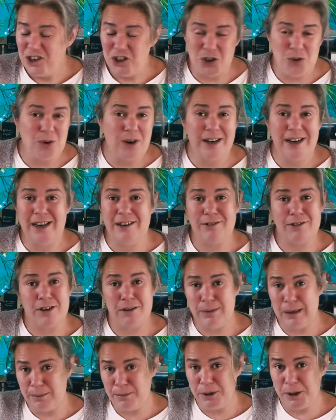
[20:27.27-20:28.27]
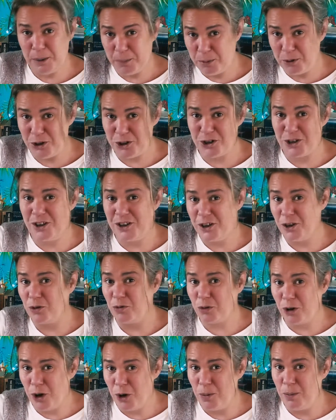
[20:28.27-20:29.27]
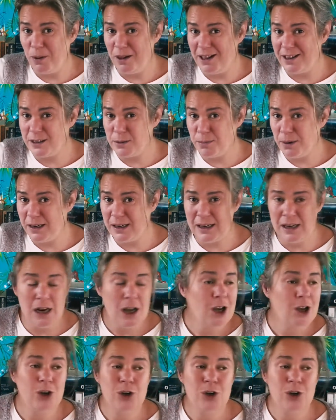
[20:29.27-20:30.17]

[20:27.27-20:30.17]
do I ever remember to push the little row plus button?